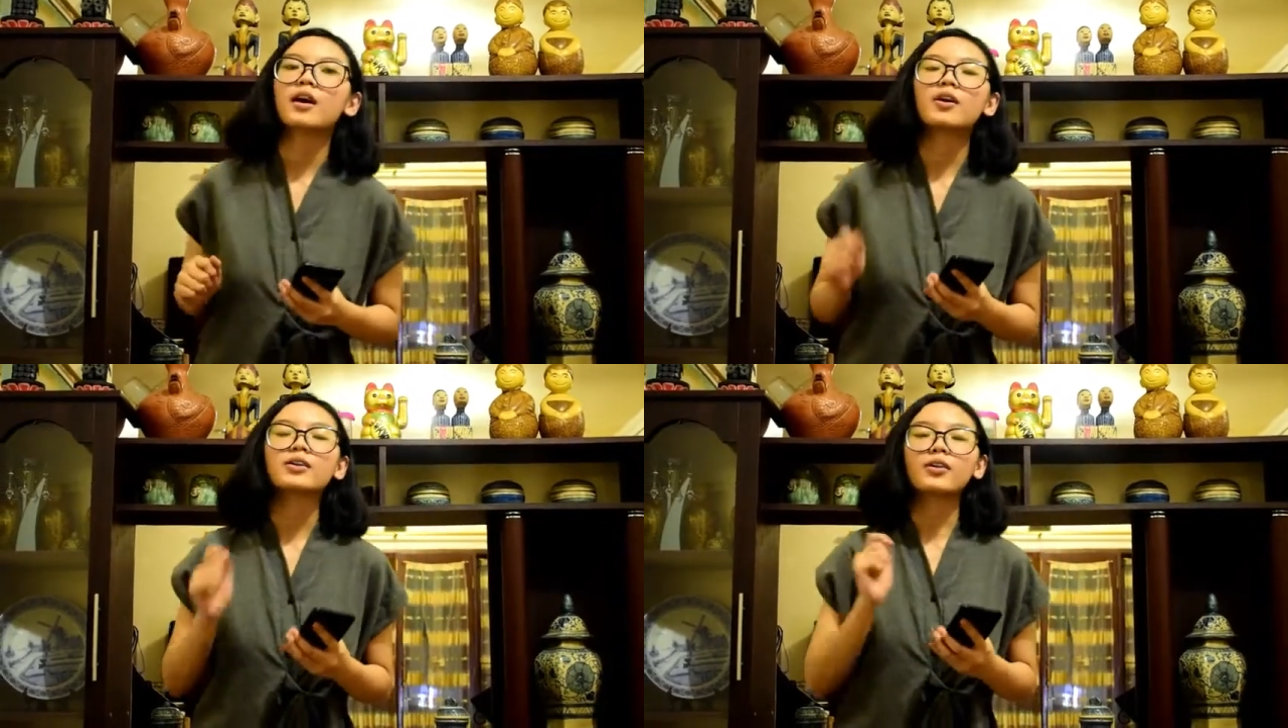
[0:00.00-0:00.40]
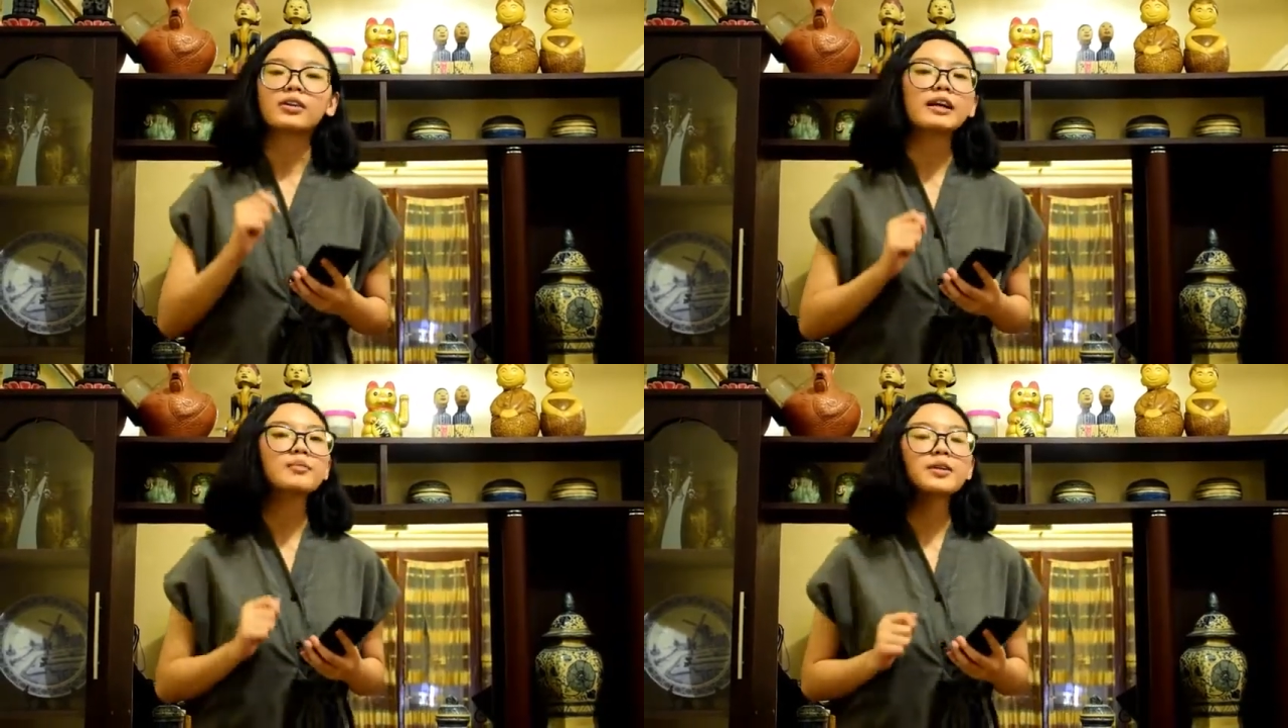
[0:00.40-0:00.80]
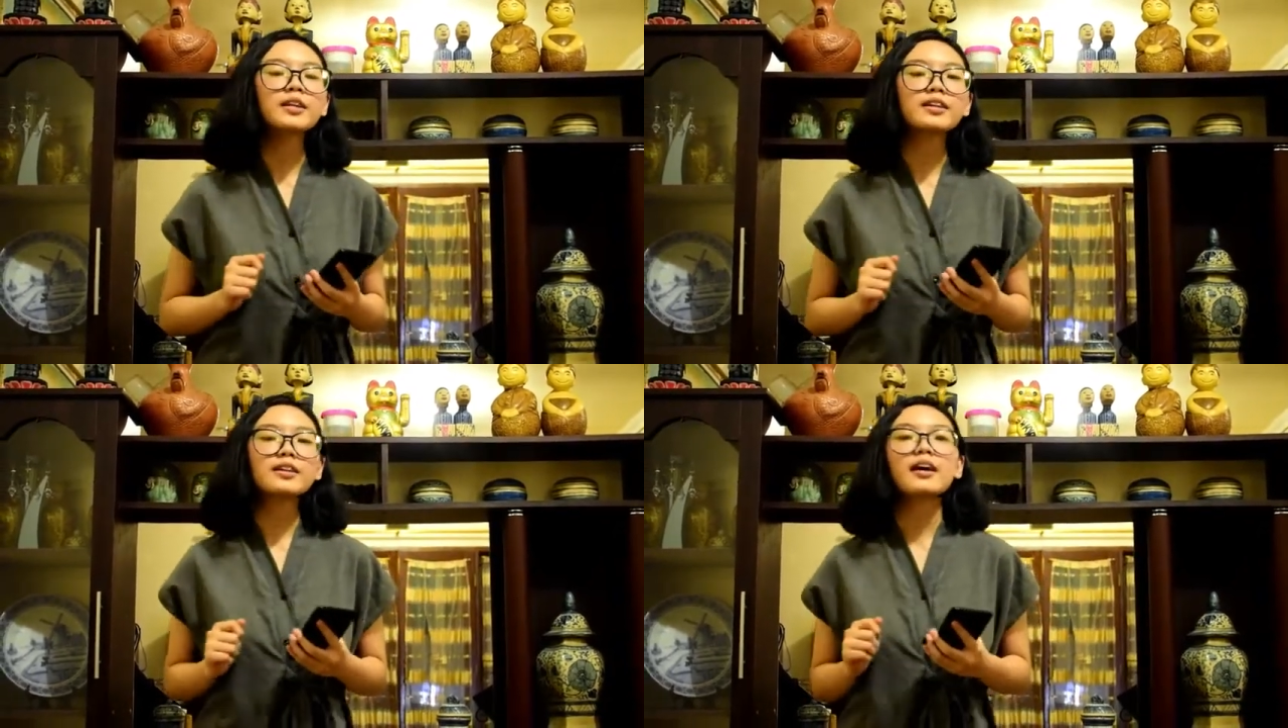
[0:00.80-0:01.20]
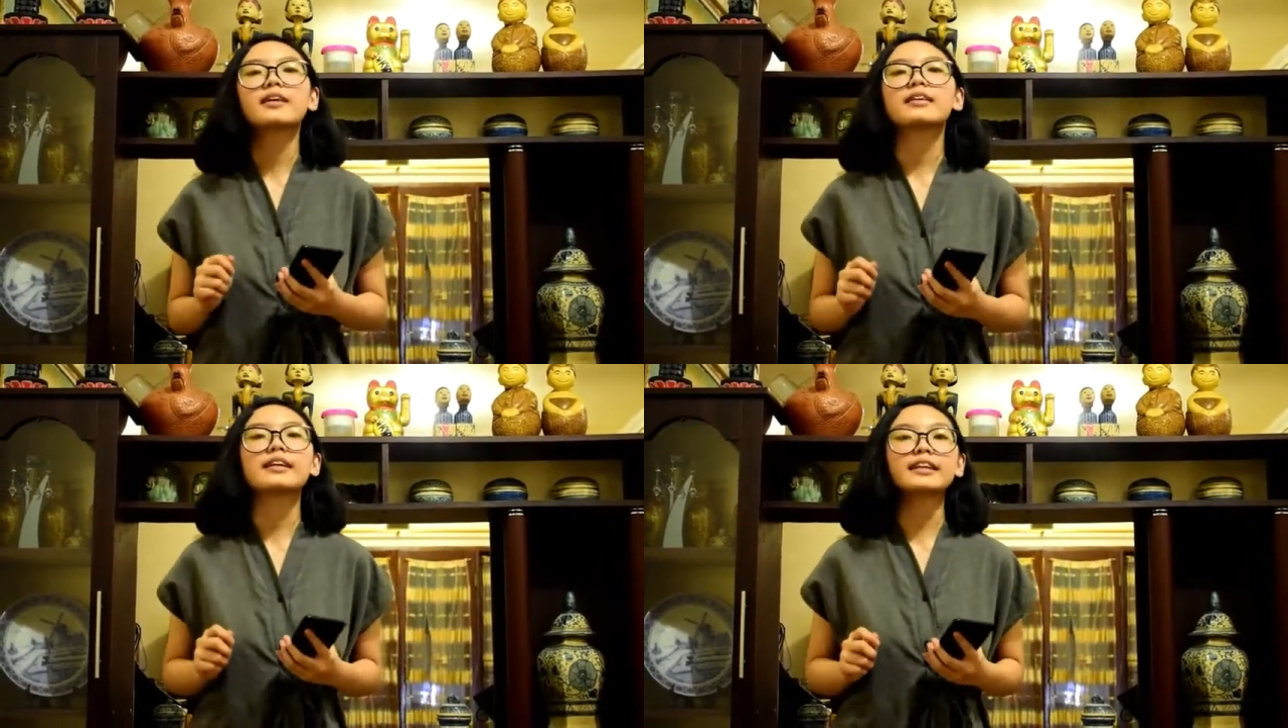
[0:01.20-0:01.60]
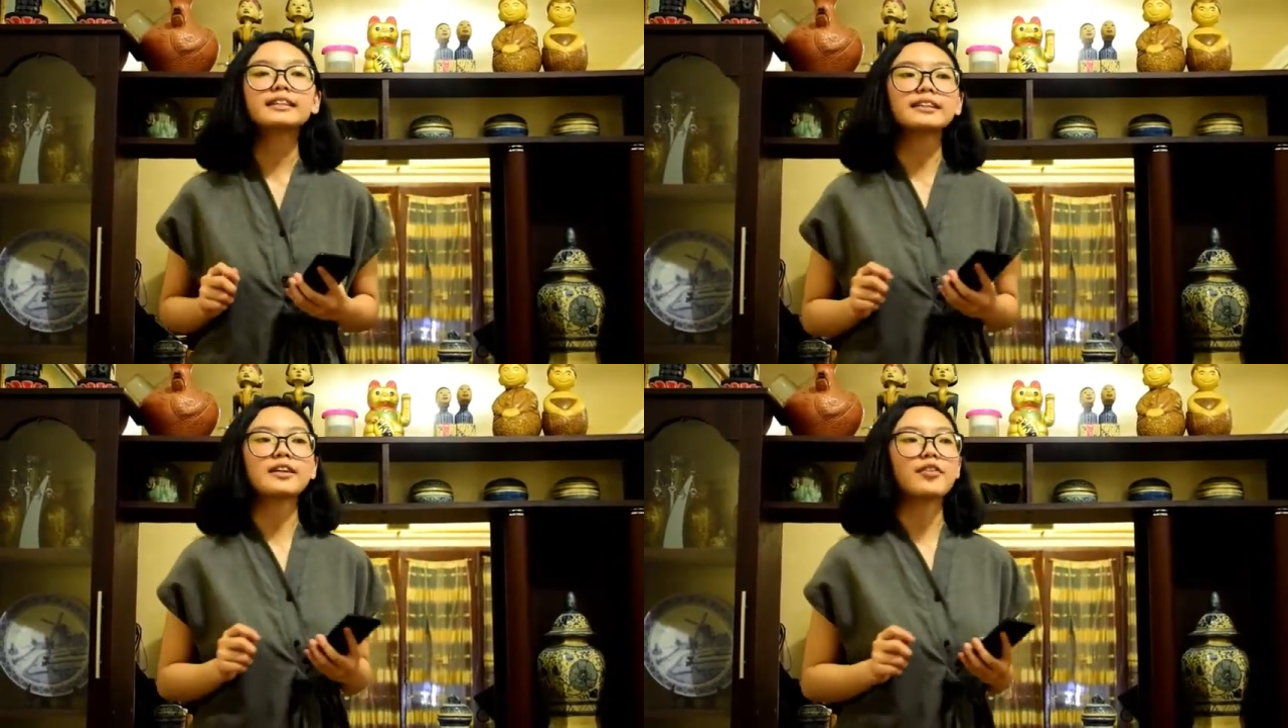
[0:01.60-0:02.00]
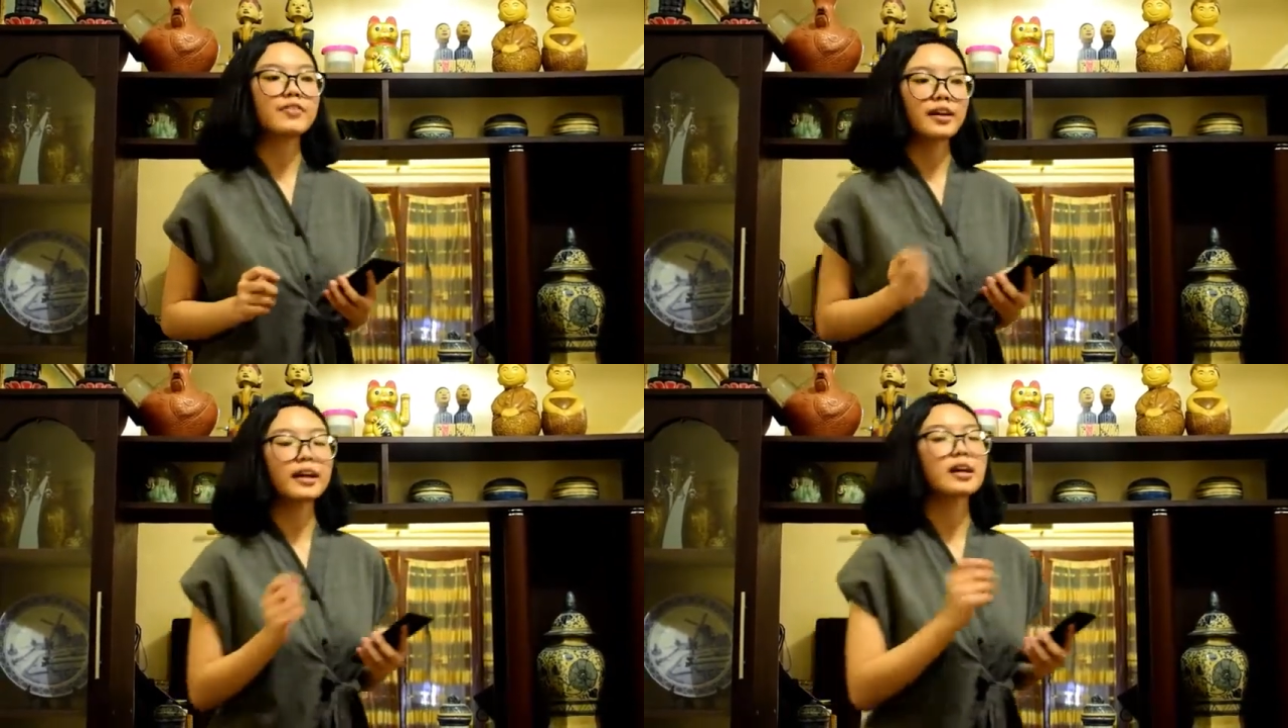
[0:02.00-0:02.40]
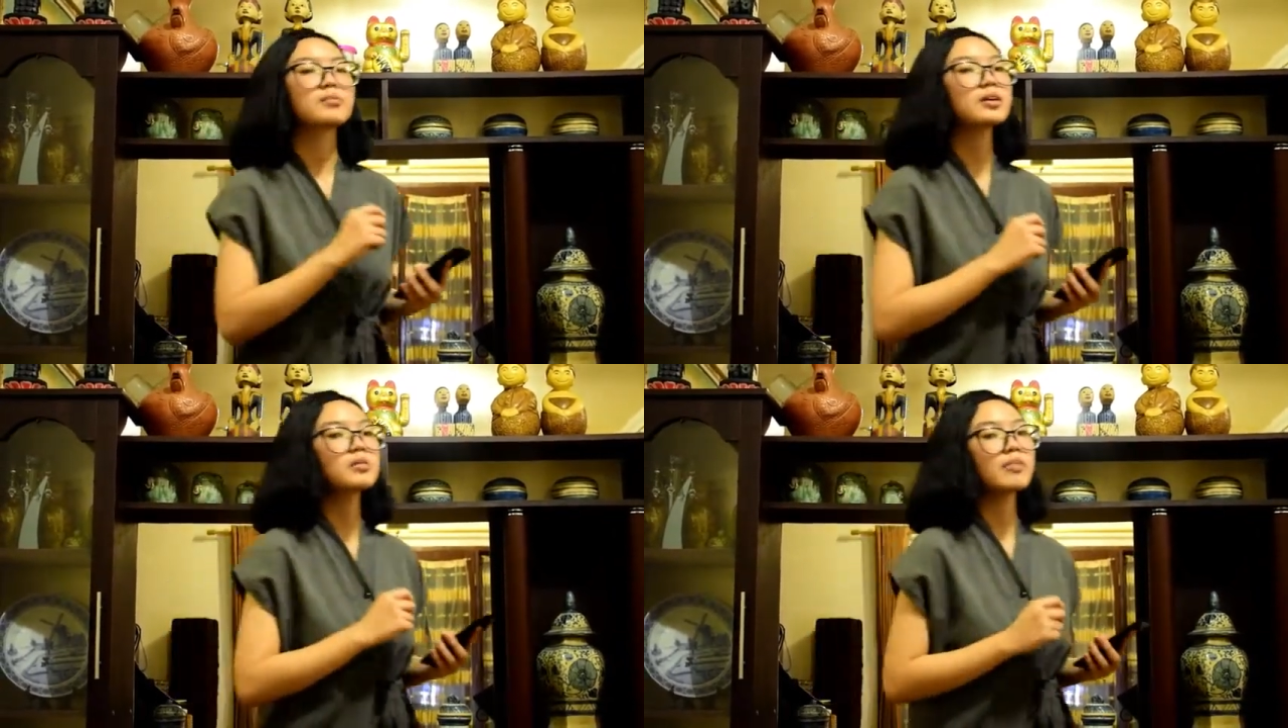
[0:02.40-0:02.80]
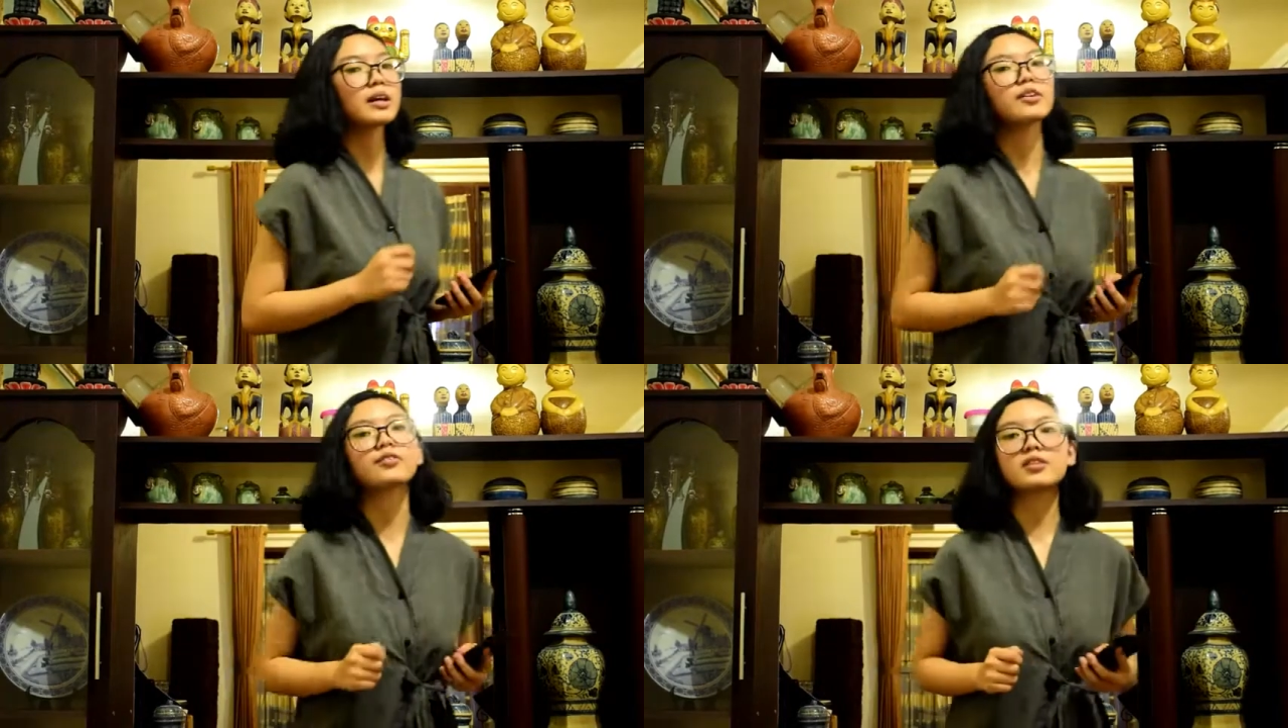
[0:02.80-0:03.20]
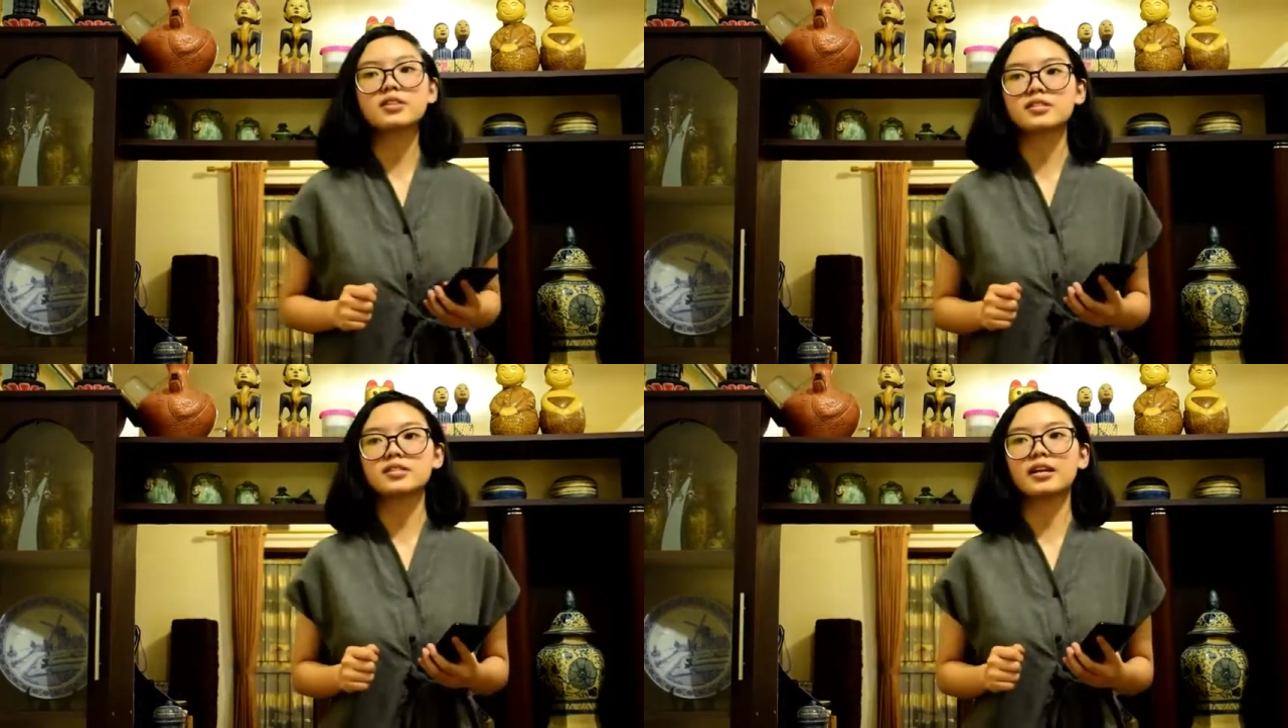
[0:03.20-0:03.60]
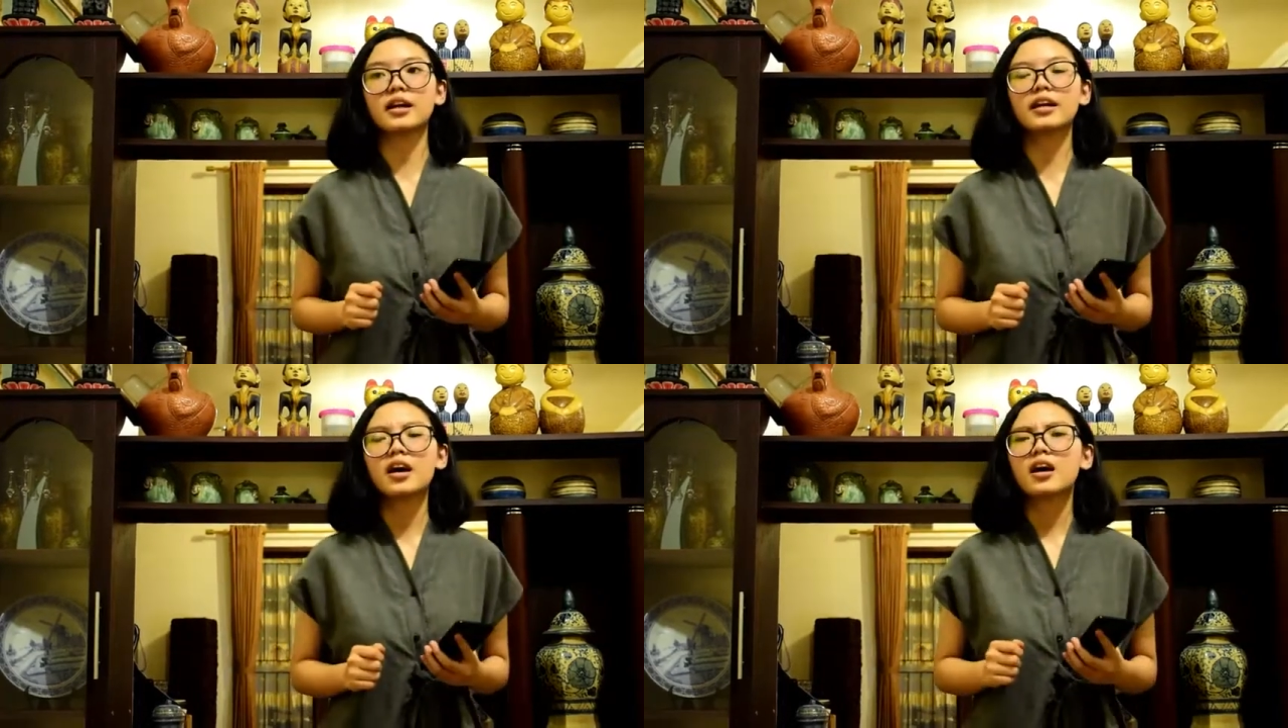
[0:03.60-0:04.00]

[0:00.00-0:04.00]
On online meeting, they can turn off their camera and microphone and say,